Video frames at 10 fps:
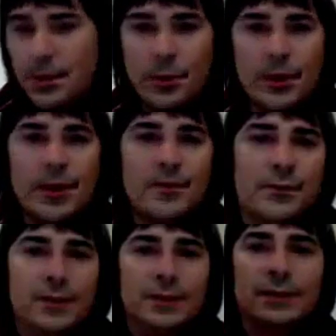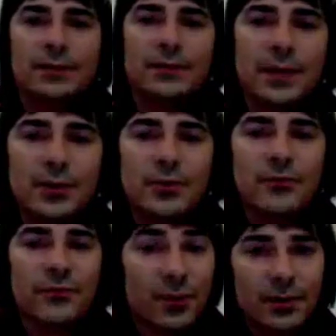Okay, friends, thank you
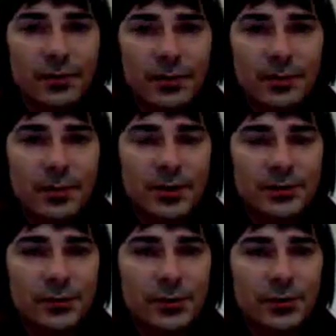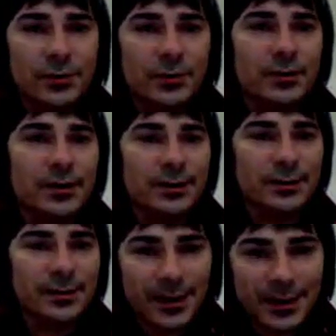very, very much for your
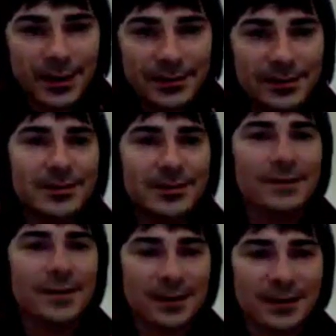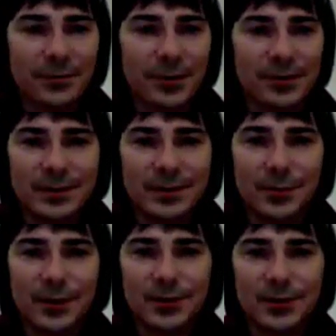kind and active
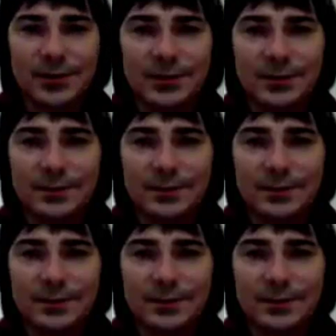participation.